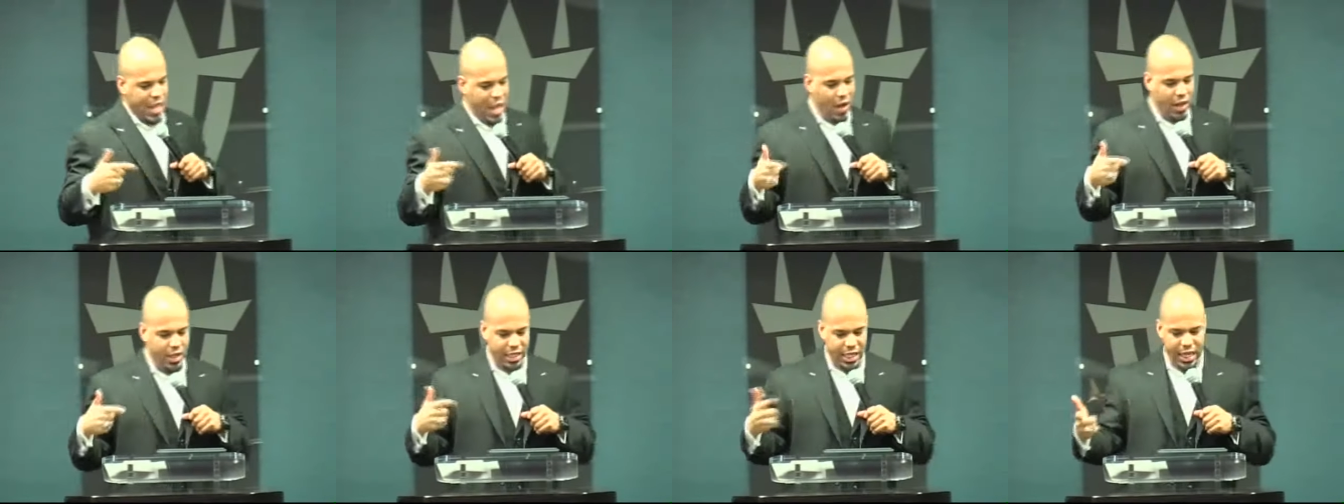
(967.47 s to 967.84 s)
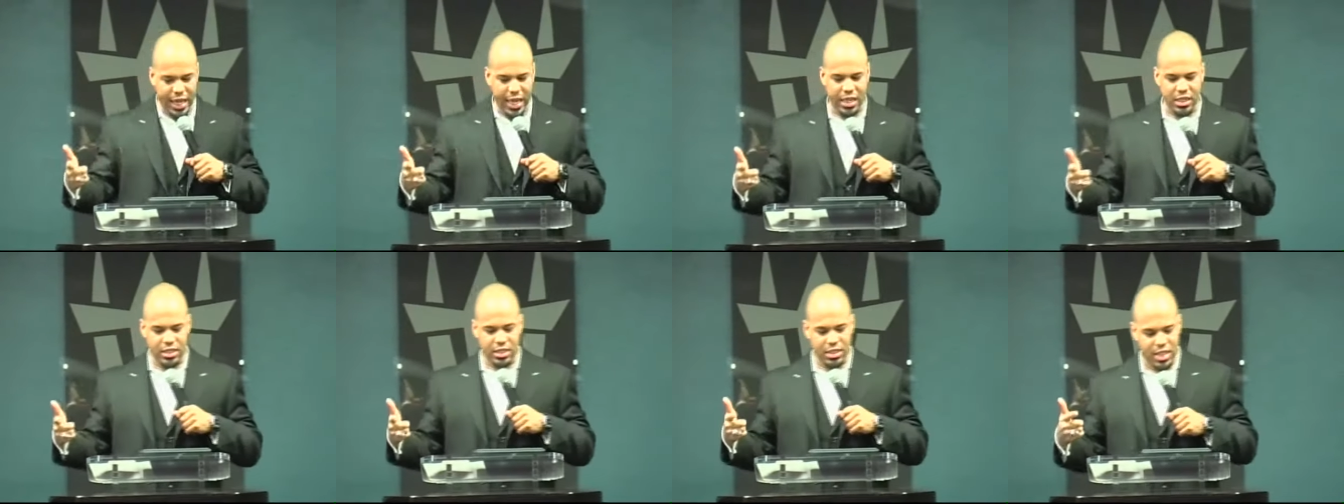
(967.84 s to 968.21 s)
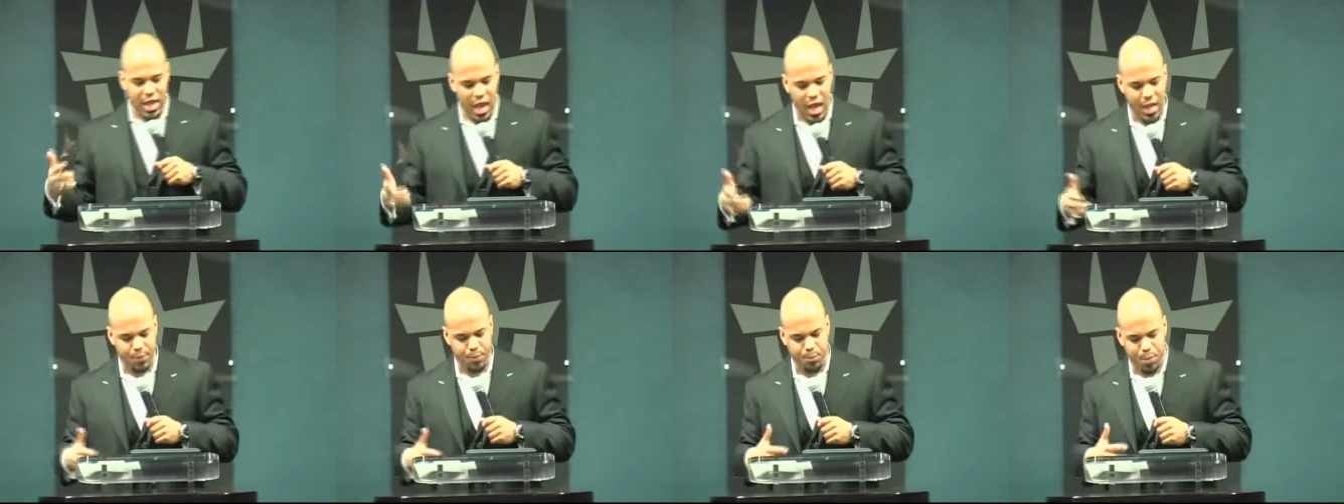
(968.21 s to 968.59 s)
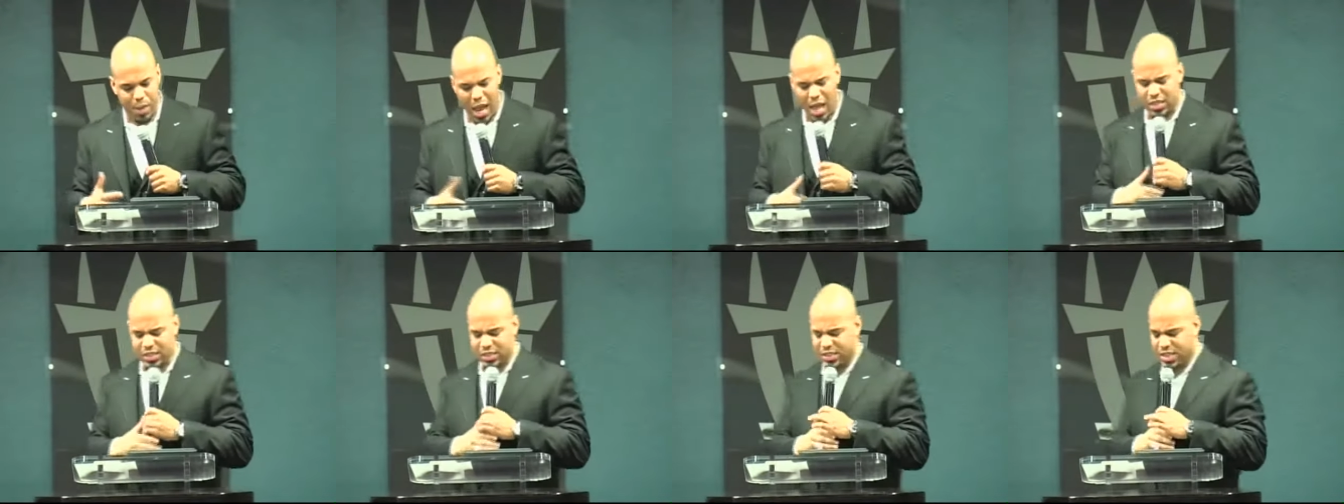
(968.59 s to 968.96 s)
now again, God
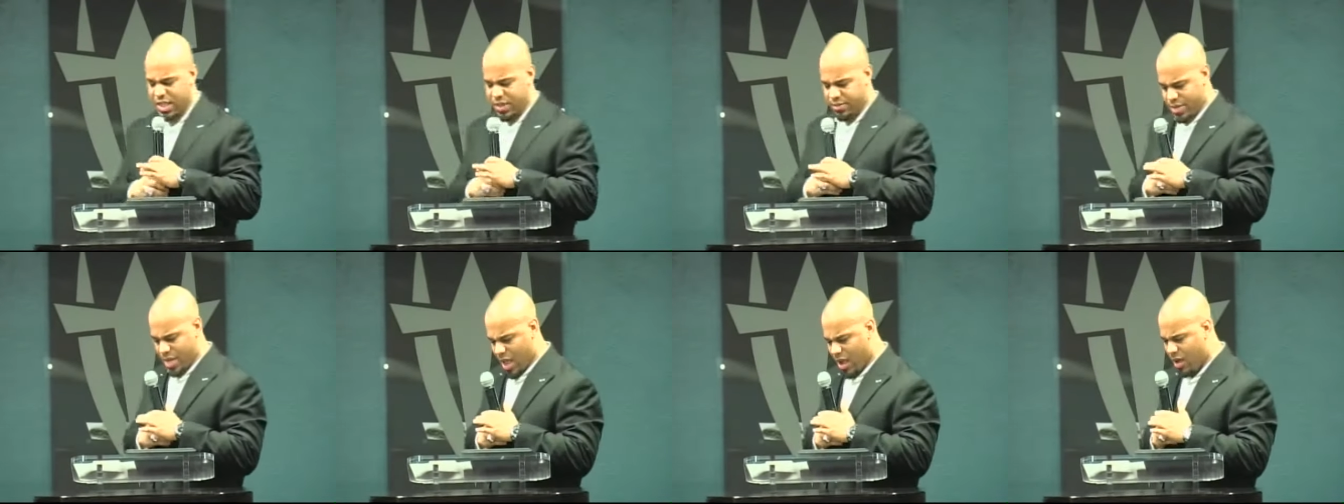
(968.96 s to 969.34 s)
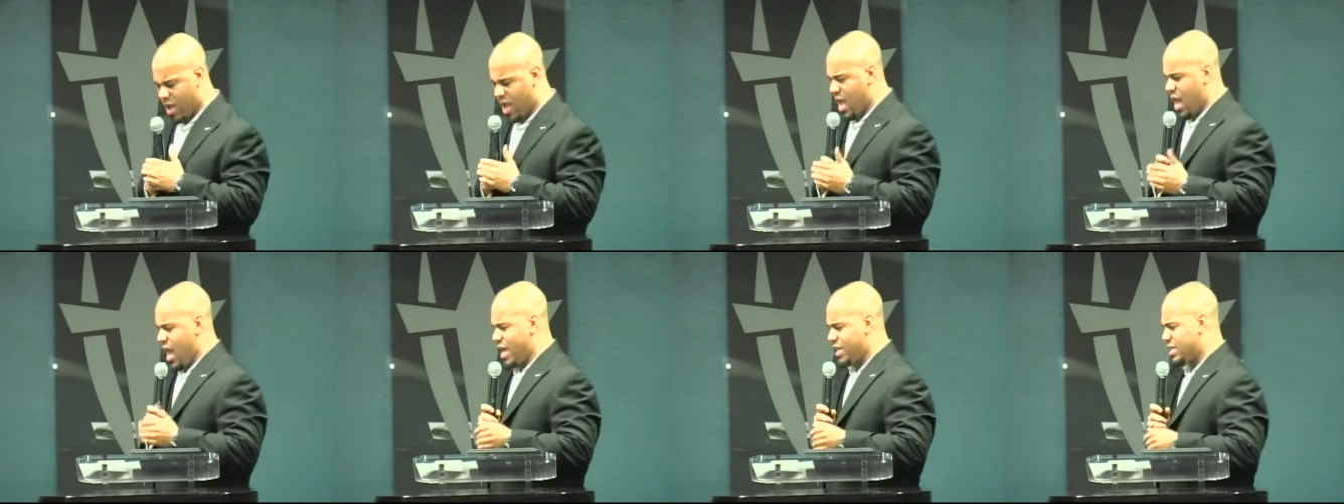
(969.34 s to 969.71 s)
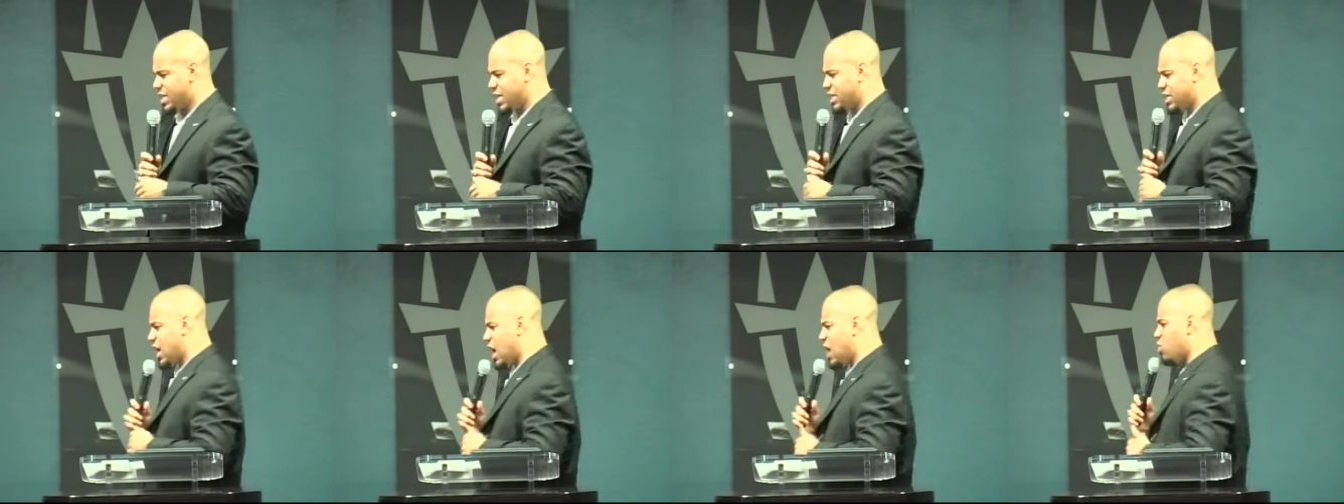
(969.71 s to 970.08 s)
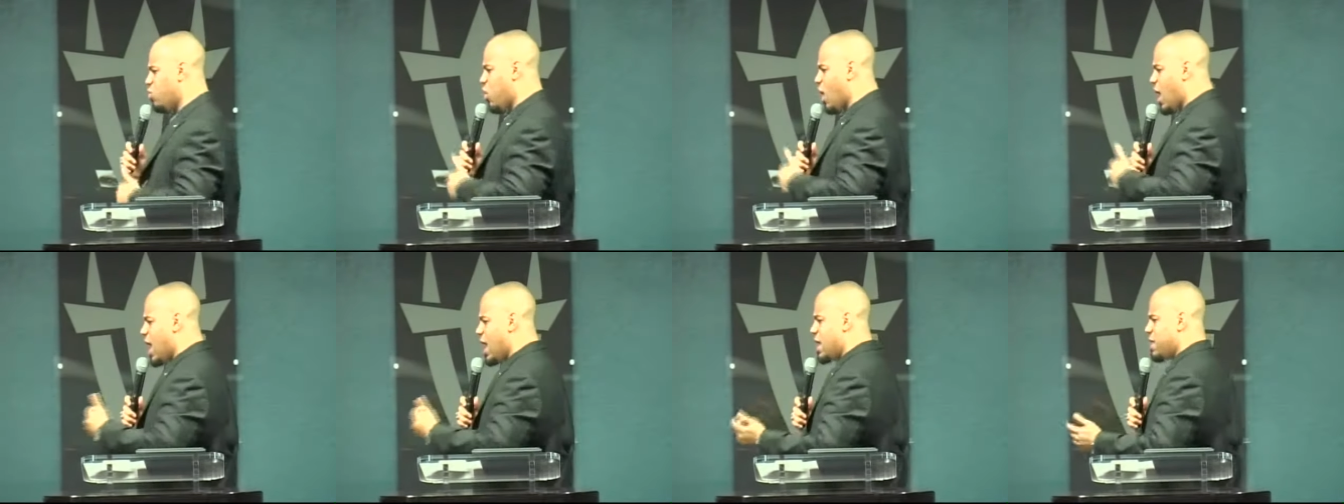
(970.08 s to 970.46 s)
blocks them. Now I said,
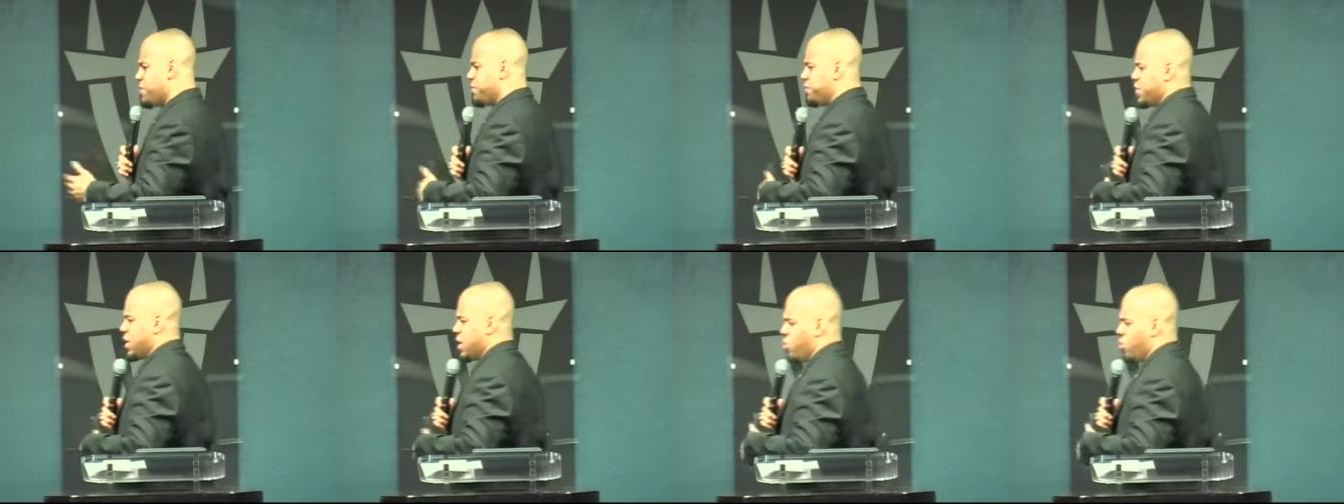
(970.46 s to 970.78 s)
God, why?